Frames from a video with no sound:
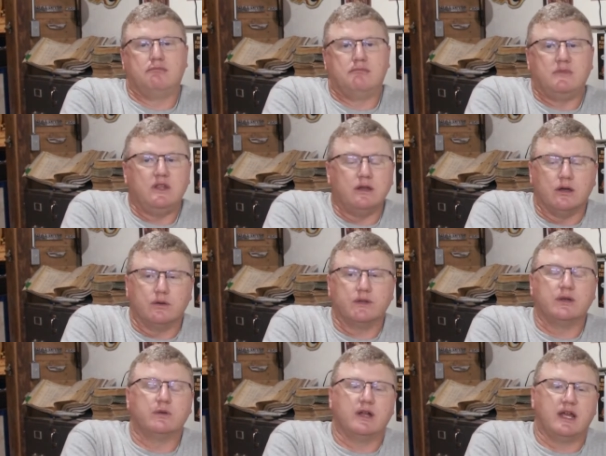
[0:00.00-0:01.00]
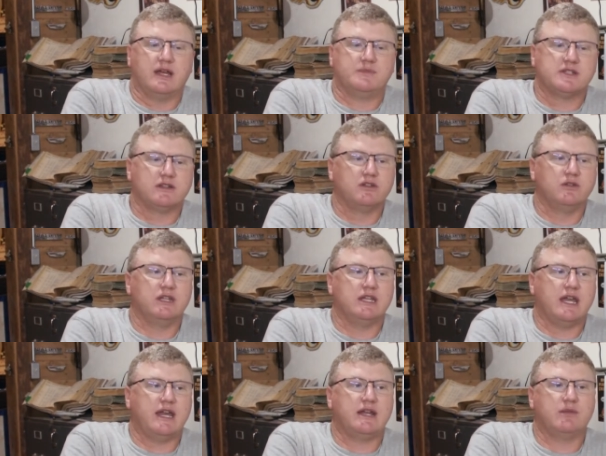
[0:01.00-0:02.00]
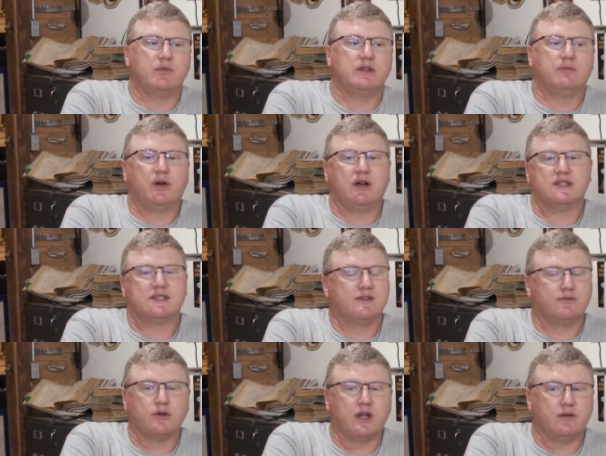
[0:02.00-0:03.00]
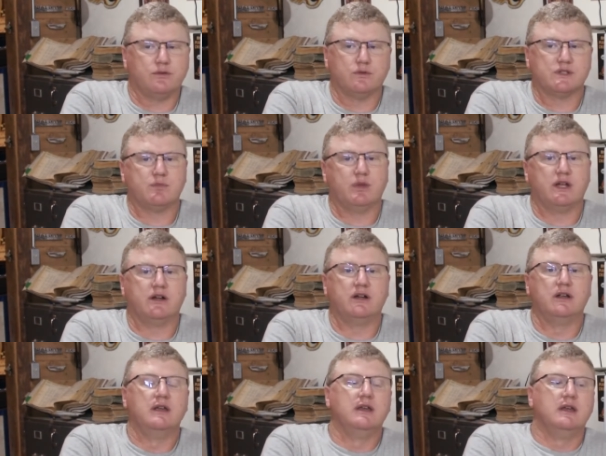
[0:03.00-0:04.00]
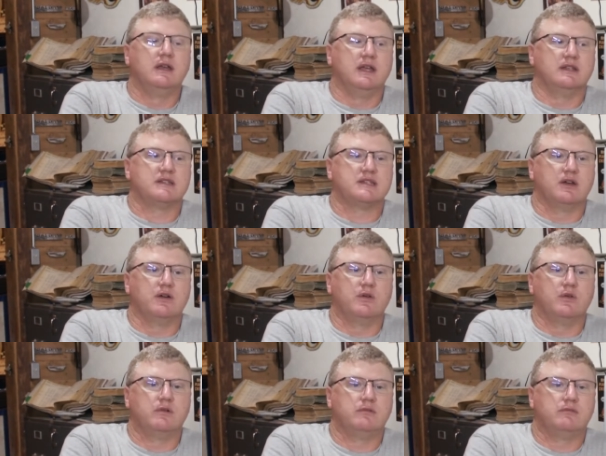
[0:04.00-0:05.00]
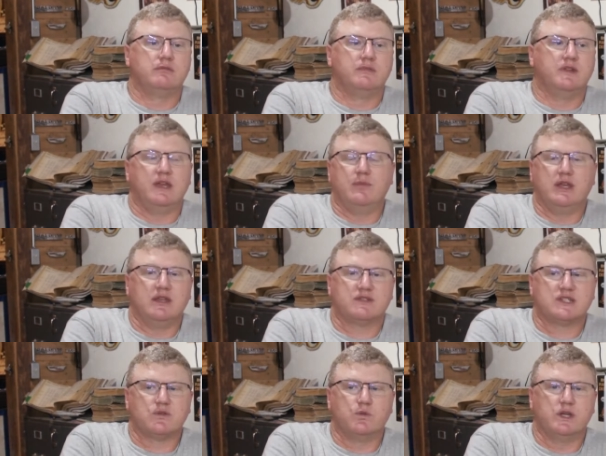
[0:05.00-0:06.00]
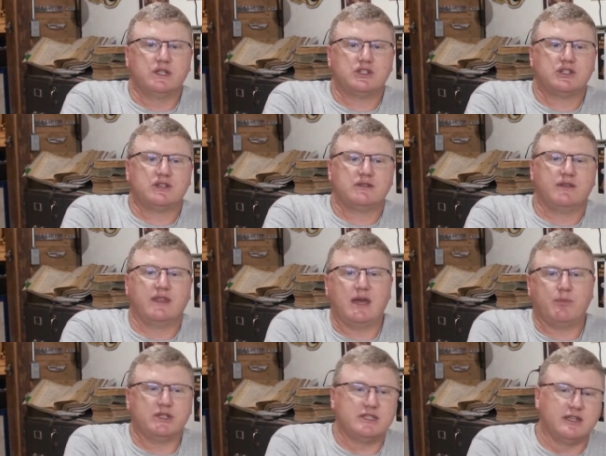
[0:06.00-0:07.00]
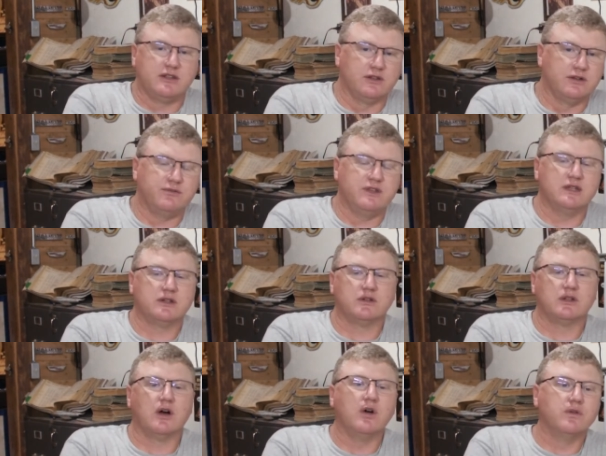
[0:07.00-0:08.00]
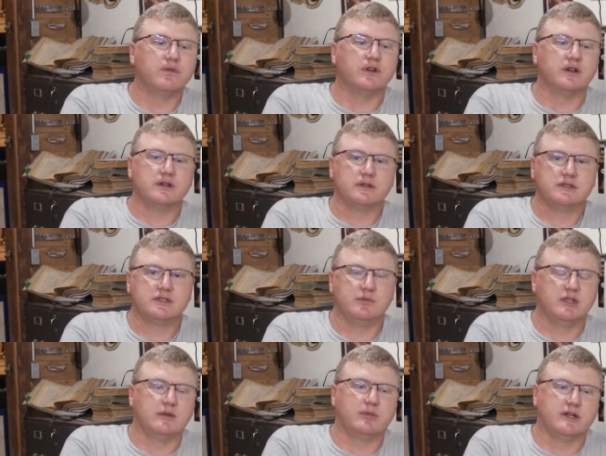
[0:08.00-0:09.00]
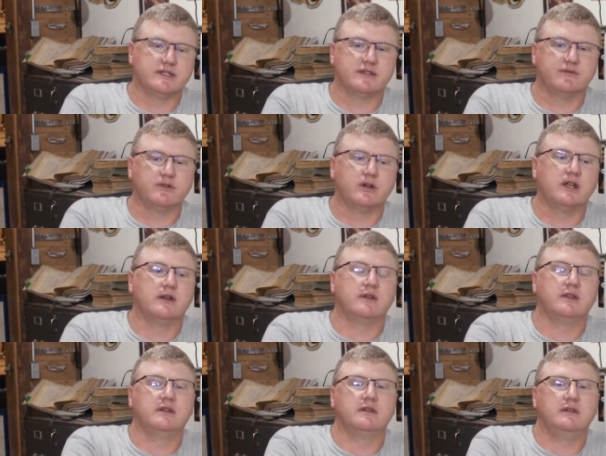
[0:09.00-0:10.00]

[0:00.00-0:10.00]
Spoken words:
they were absolutely adamant positive ground was better, and so they may have switched that particular vehicle over to being positive ground.